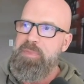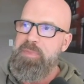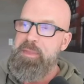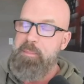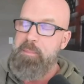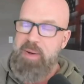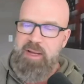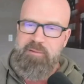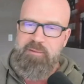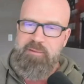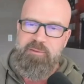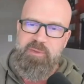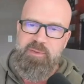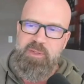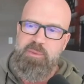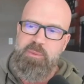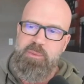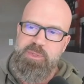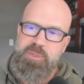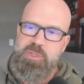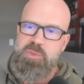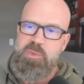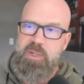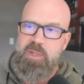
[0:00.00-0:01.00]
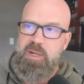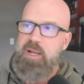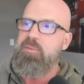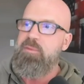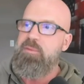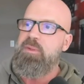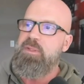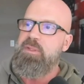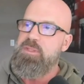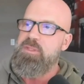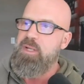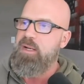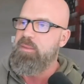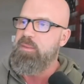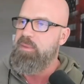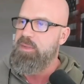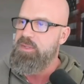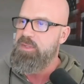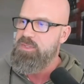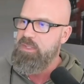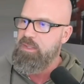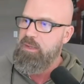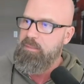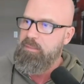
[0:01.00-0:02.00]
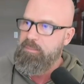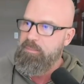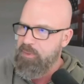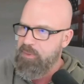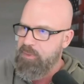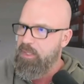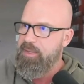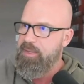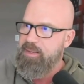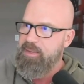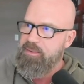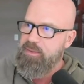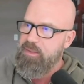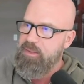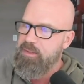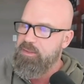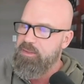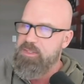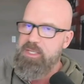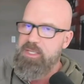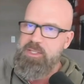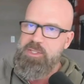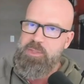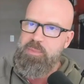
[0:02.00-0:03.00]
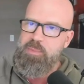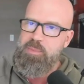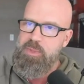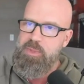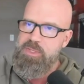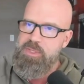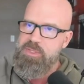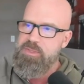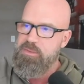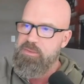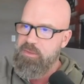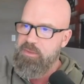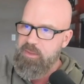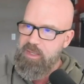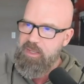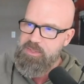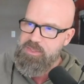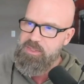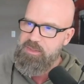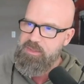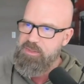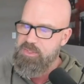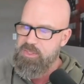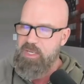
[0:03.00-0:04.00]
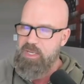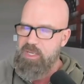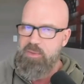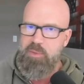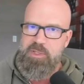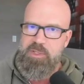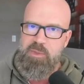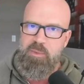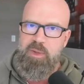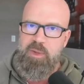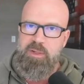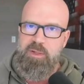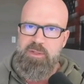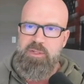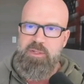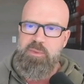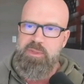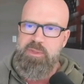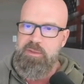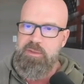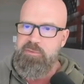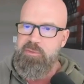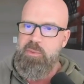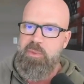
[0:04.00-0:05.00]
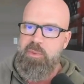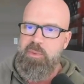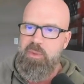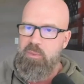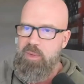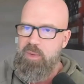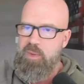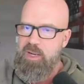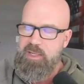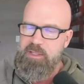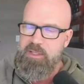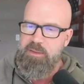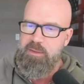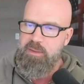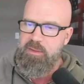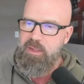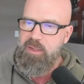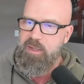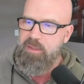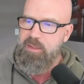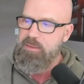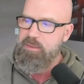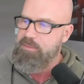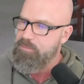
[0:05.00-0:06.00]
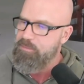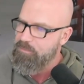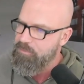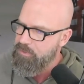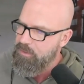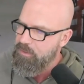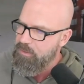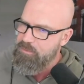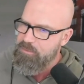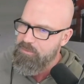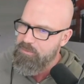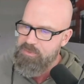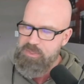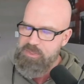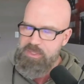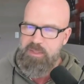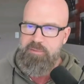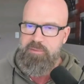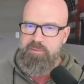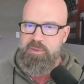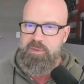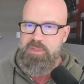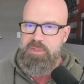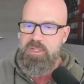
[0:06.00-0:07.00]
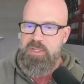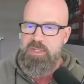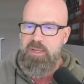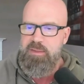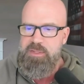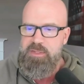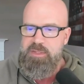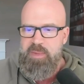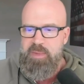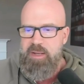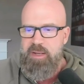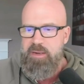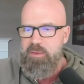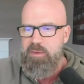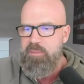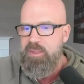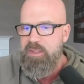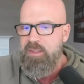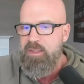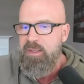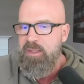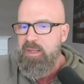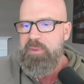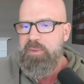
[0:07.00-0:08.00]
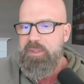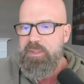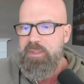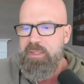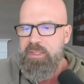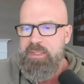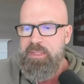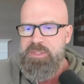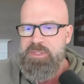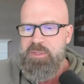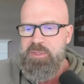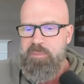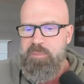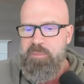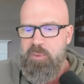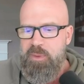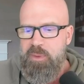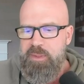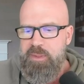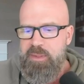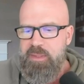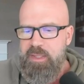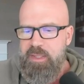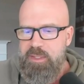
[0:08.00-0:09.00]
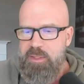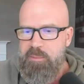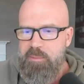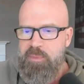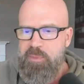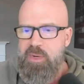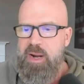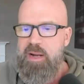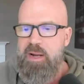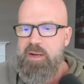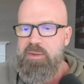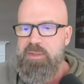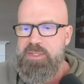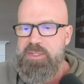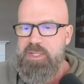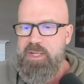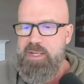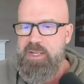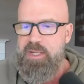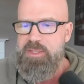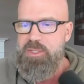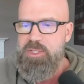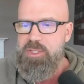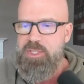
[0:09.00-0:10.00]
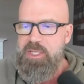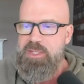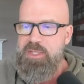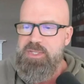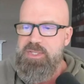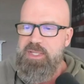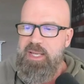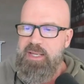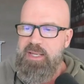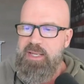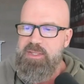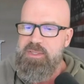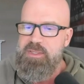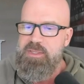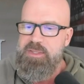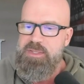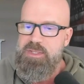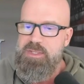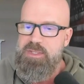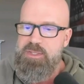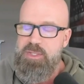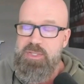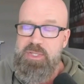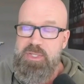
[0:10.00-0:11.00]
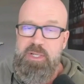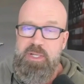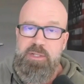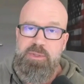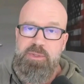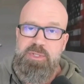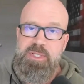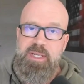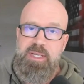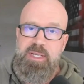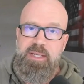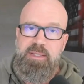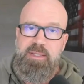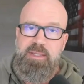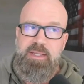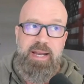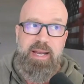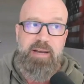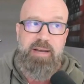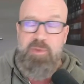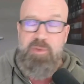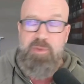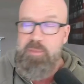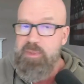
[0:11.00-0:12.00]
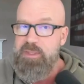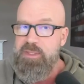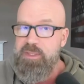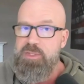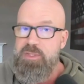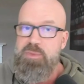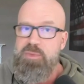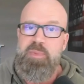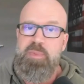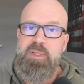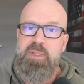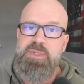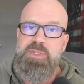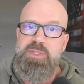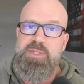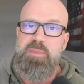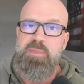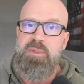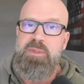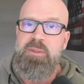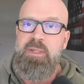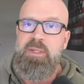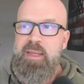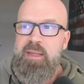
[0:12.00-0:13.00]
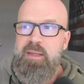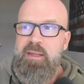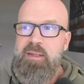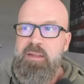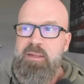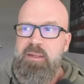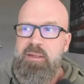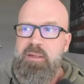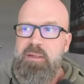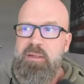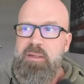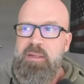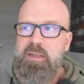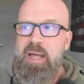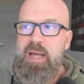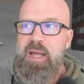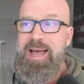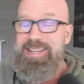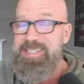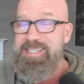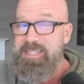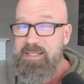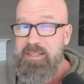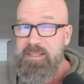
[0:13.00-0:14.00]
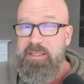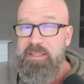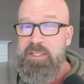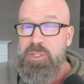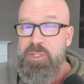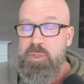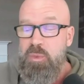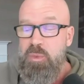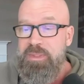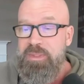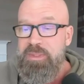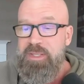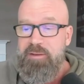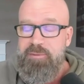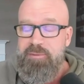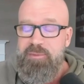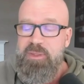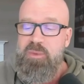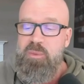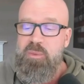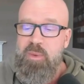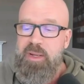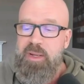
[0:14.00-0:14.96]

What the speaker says: the minefield, which is what I really talk about. It's like, I'll plot out all the danger points and you guys can decide what you want to do with it, if you want to walk it or not, or, you know, set off on the side. Doesn't matter to me. But it's important that you prioritize chasing excellence and just understand that everybody is replaceable. And ideally, you definitely